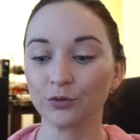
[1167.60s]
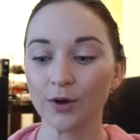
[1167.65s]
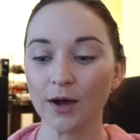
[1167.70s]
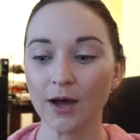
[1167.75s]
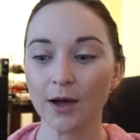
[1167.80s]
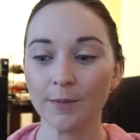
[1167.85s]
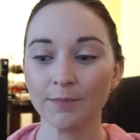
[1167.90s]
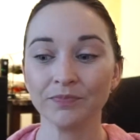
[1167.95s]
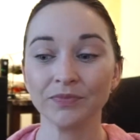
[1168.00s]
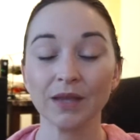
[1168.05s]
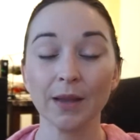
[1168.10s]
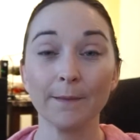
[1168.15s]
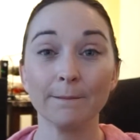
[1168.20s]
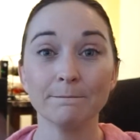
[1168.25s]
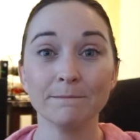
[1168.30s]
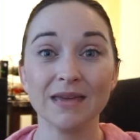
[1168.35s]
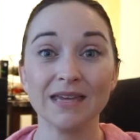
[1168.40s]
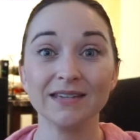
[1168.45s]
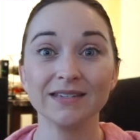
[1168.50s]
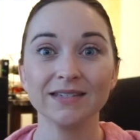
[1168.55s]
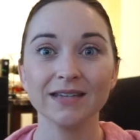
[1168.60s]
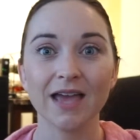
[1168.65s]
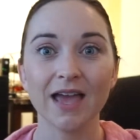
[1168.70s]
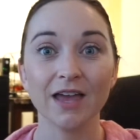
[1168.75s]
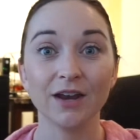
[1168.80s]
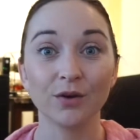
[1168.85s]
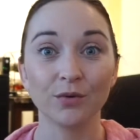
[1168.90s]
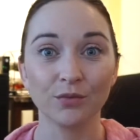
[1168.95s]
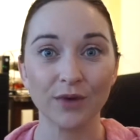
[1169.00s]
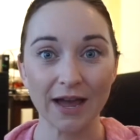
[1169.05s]
rum, mint,
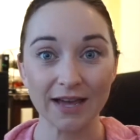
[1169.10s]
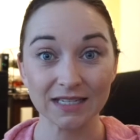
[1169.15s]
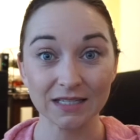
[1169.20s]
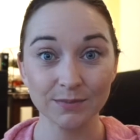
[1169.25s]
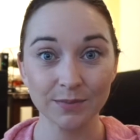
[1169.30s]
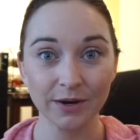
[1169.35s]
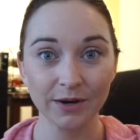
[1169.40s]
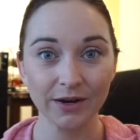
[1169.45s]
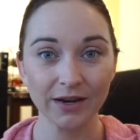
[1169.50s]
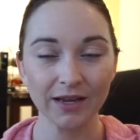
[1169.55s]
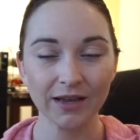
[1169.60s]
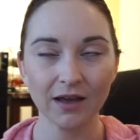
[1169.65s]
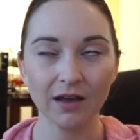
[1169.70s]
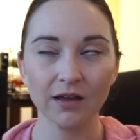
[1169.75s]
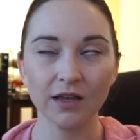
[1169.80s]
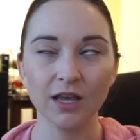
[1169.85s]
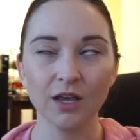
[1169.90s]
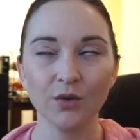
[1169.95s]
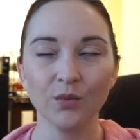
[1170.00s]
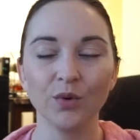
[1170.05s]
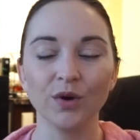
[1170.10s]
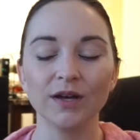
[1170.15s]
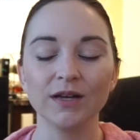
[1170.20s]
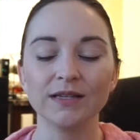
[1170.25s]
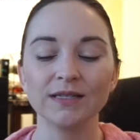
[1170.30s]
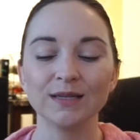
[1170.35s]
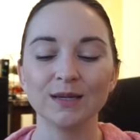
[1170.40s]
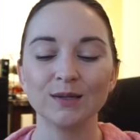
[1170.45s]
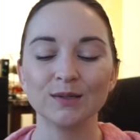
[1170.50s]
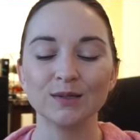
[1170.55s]
and a raspberry. It
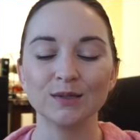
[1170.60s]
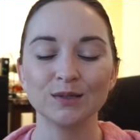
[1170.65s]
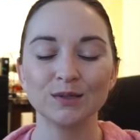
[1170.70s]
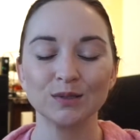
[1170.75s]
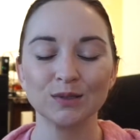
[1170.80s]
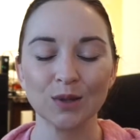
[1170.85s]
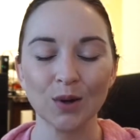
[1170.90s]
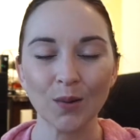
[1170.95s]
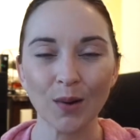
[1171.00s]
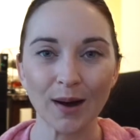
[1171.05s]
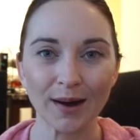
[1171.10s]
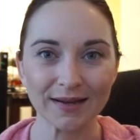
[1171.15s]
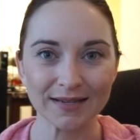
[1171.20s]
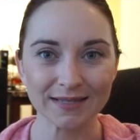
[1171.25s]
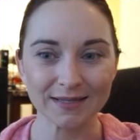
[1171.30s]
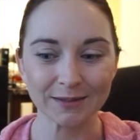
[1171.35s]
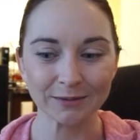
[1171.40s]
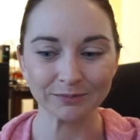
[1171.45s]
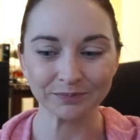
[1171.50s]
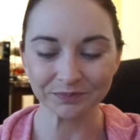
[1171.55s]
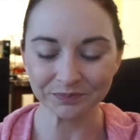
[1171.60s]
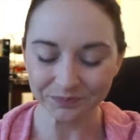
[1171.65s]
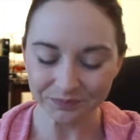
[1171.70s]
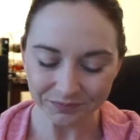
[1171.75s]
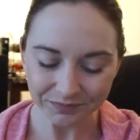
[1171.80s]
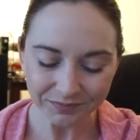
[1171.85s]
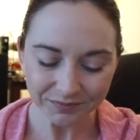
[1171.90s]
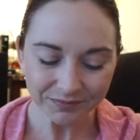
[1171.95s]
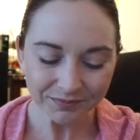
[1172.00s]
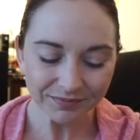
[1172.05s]
was so awesome
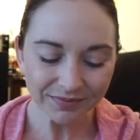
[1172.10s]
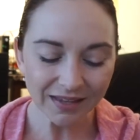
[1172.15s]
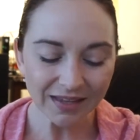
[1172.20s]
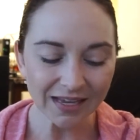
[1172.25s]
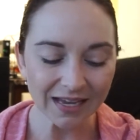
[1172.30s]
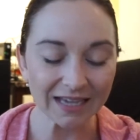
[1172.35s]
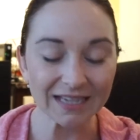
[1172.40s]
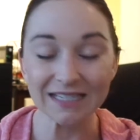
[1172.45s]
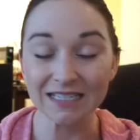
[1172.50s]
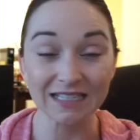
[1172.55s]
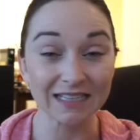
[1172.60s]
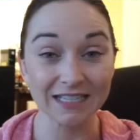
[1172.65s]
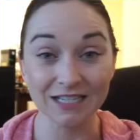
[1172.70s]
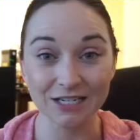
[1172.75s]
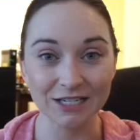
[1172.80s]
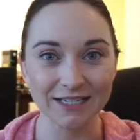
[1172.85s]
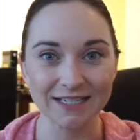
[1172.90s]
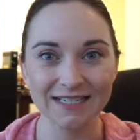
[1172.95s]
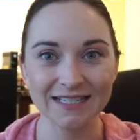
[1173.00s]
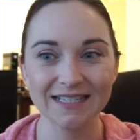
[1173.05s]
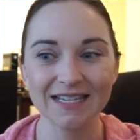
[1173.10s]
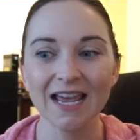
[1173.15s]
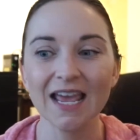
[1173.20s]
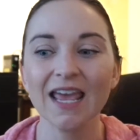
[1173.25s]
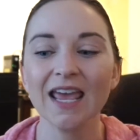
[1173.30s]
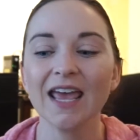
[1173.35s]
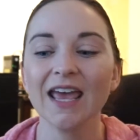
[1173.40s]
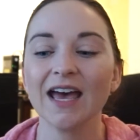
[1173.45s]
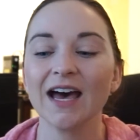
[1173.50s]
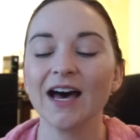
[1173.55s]
and delicious.
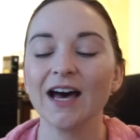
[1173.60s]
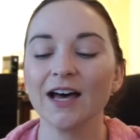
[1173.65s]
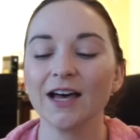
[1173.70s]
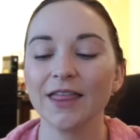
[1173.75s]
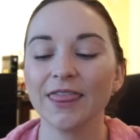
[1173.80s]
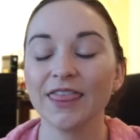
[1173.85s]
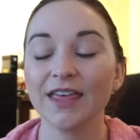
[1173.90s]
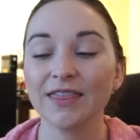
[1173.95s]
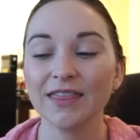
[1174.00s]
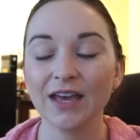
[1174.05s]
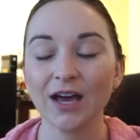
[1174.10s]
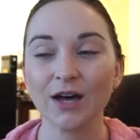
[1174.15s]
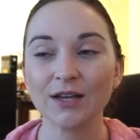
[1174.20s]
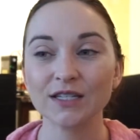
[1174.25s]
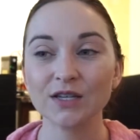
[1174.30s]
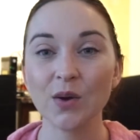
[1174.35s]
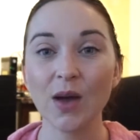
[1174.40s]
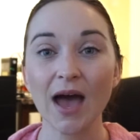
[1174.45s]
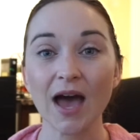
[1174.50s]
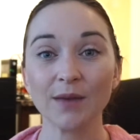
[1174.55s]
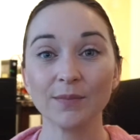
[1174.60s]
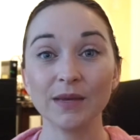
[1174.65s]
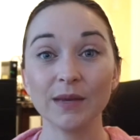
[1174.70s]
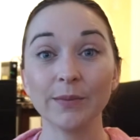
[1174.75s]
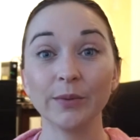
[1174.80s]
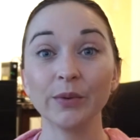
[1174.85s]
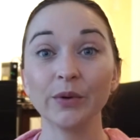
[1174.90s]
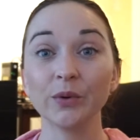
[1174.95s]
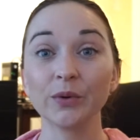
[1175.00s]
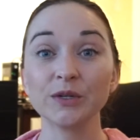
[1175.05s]
Then they also had
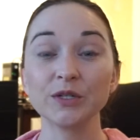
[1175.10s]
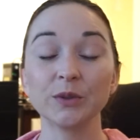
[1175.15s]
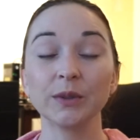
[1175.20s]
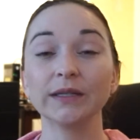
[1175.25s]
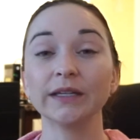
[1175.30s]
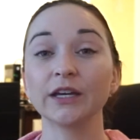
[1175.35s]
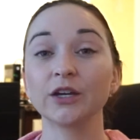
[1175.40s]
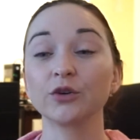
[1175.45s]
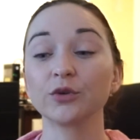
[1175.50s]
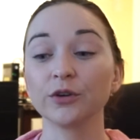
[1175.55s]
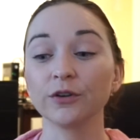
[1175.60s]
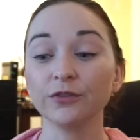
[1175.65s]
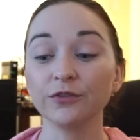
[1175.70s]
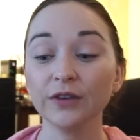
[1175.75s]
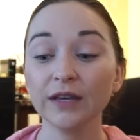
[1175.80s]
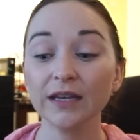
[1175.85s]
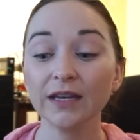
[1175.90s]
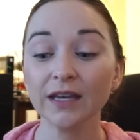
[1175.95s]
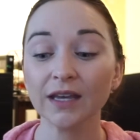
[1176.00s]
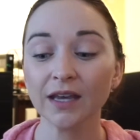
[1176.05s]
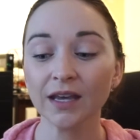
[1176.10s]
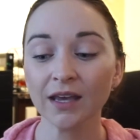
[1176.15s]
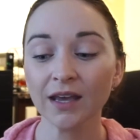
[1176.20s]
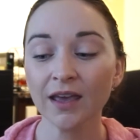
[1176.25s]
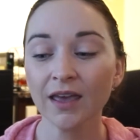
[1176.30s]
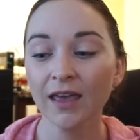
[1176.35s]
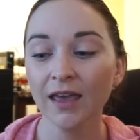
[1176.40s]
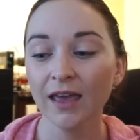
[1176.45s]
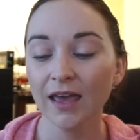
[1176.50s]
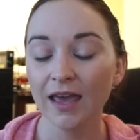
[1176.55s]
people who were doing like graffiti,
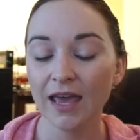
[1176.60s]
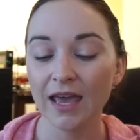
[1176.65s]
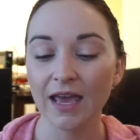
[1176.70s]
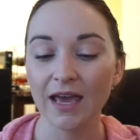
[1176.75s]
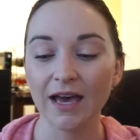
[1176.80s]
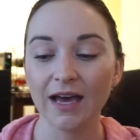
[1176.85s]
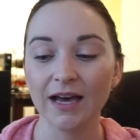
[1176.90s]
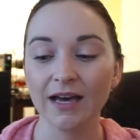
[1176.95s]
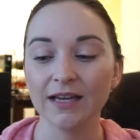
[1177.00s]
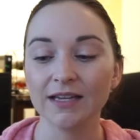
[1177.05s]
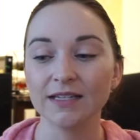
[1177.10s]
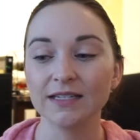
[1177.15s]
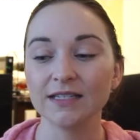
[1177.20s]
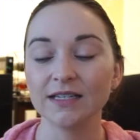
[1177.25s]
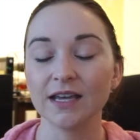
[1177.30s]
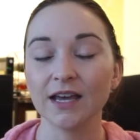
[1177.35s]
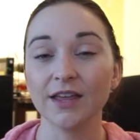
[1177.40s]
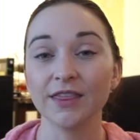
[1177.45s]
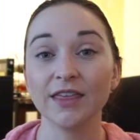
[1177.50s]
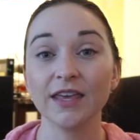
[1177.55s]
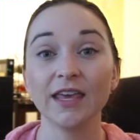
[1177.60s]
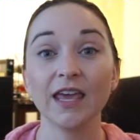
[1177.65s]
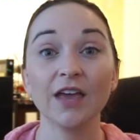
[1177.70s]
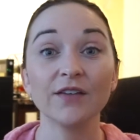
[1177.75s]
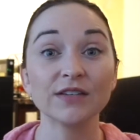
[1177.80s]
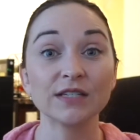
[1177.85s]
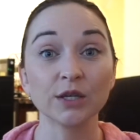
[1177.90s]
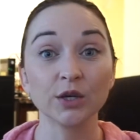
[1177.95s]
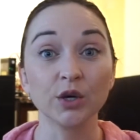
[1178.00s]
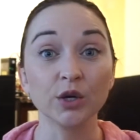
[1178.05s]
and they gave
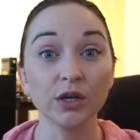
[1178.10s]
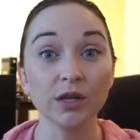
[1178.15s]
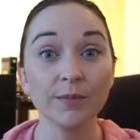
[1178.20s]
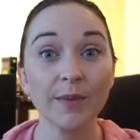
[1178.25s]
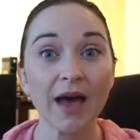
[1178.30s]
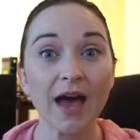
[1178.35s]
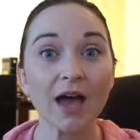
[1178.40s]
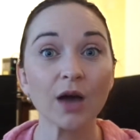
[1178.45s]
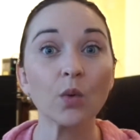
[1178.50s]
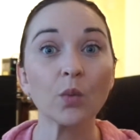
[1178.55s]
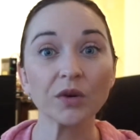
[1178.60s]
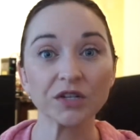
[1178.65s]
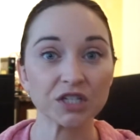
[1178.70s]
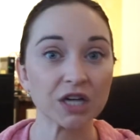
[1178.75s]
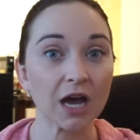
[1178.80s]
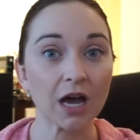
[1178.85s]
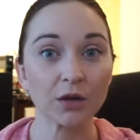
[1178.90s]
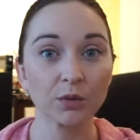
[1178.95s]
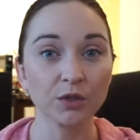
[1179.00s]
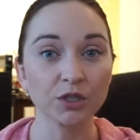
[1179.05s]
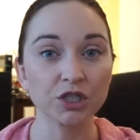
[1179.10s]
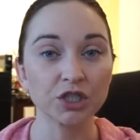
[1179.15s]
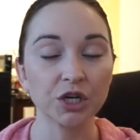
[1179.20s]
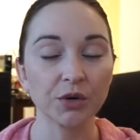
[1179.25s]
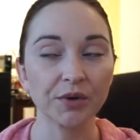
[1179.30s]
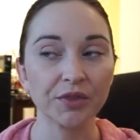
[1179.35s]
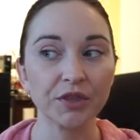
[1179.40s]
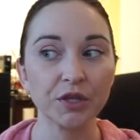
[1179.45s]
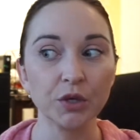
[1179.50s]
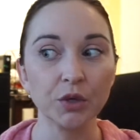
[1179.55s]
us a goodie bag, which I will share
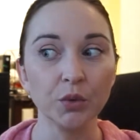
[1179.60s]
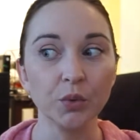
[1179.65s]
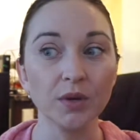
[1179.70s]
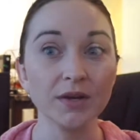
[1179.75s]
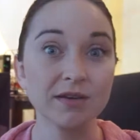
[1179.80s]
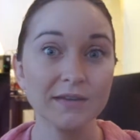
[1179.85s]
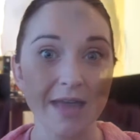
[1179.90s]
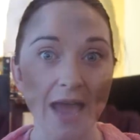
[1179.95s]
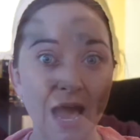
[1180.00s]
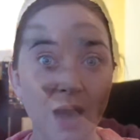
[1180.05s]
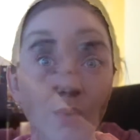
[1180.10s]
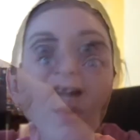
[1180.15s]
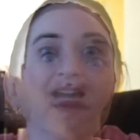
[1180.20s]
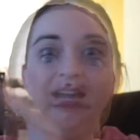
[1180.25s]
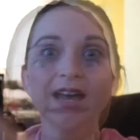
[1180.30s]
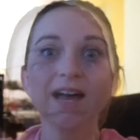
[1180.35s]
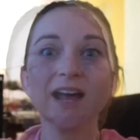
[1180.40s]
with you now.